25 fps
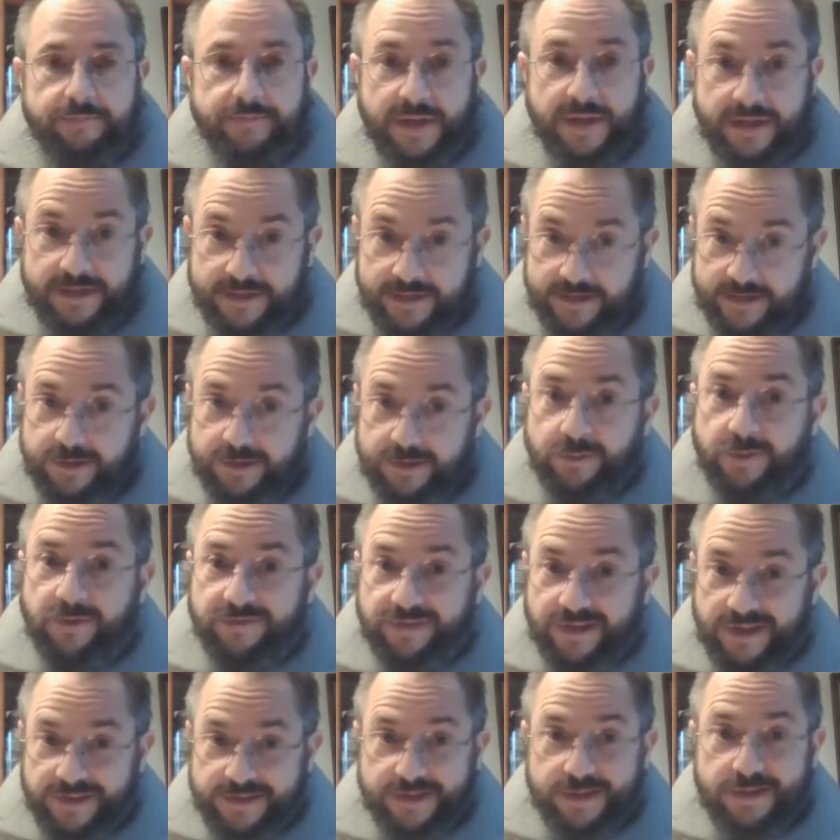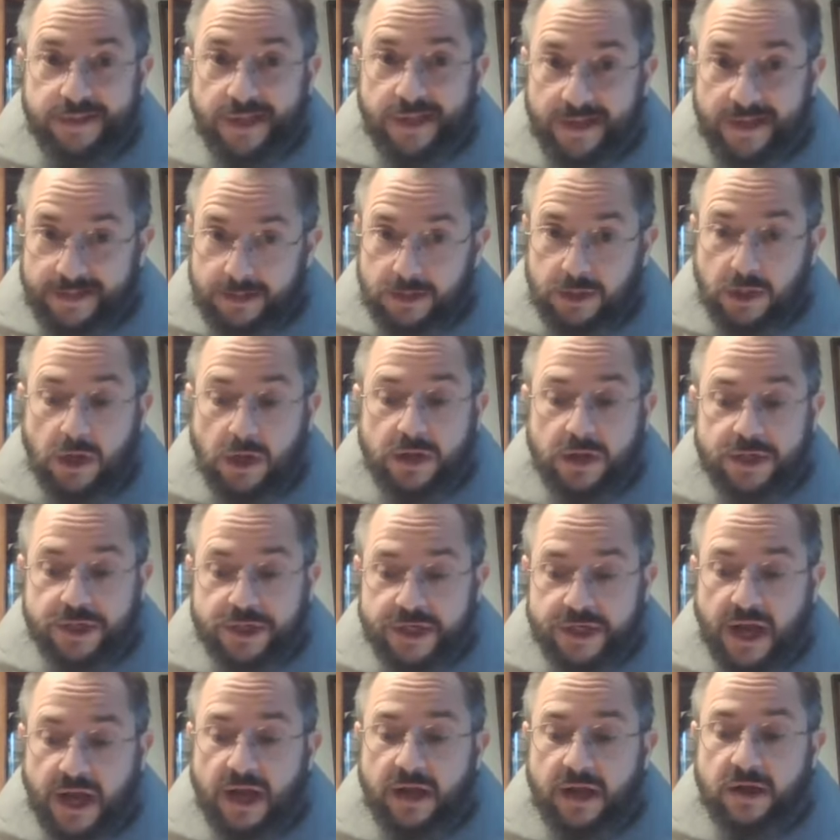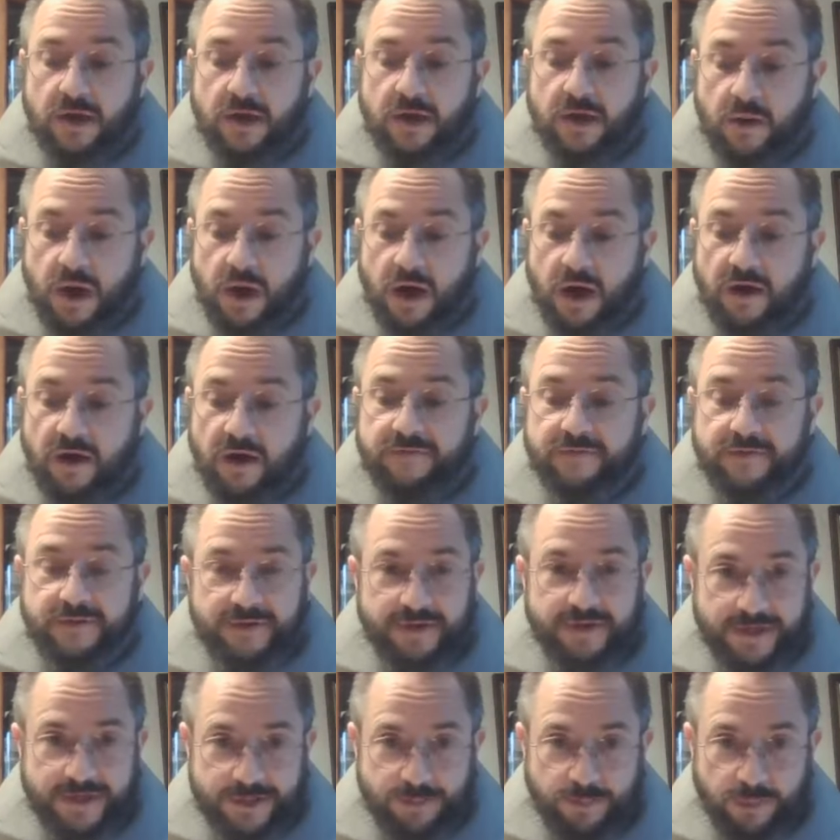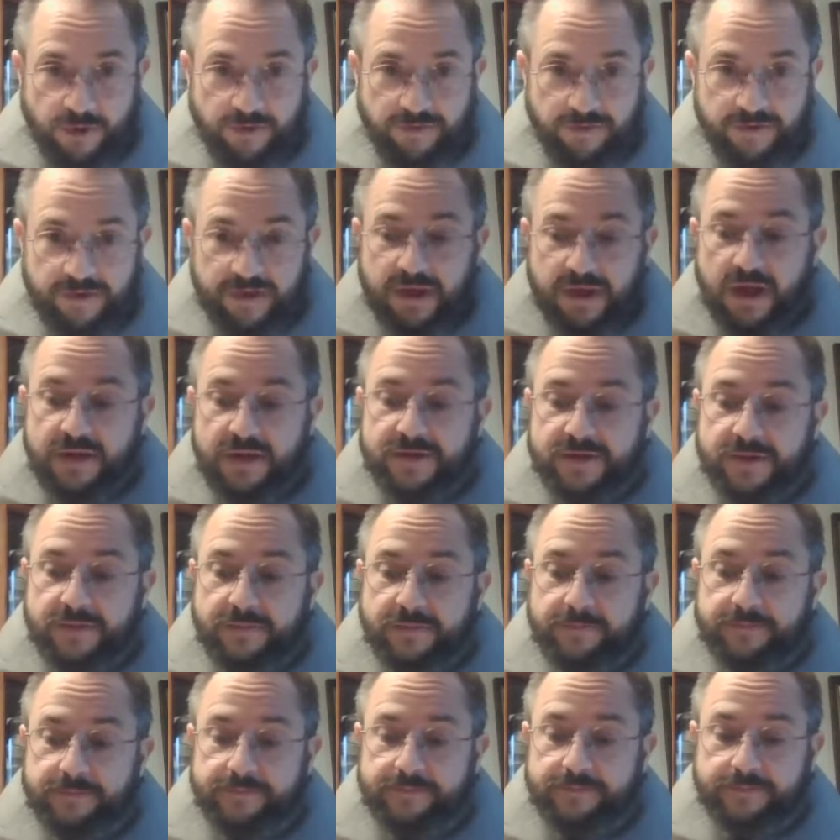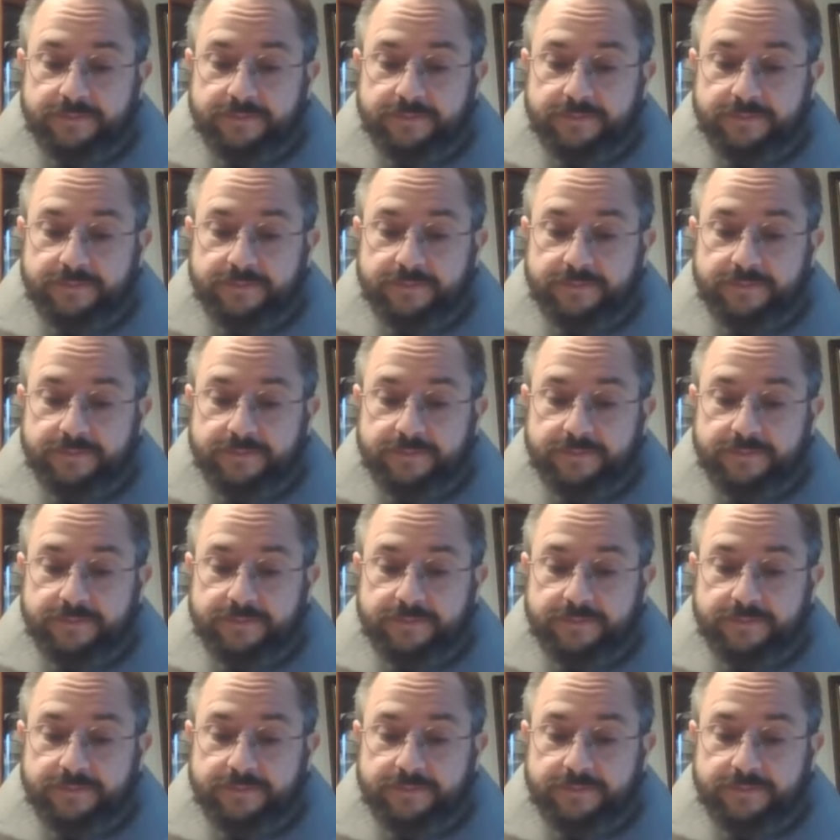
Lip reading: and in the reflected light and long shadow of, his perfect cousin.